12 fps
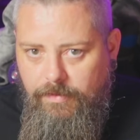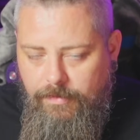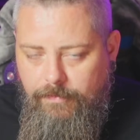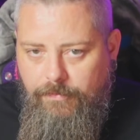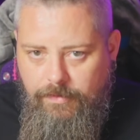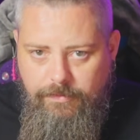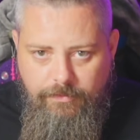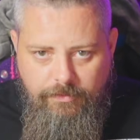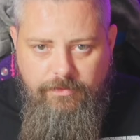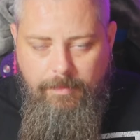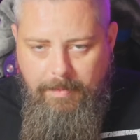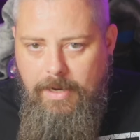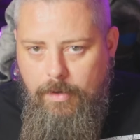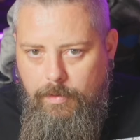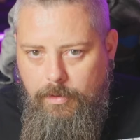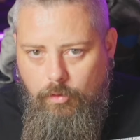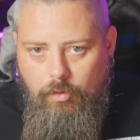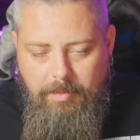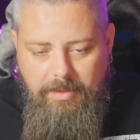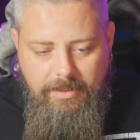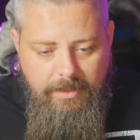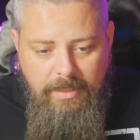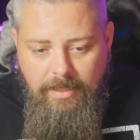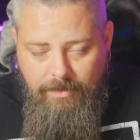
the difference, the better we'll all be.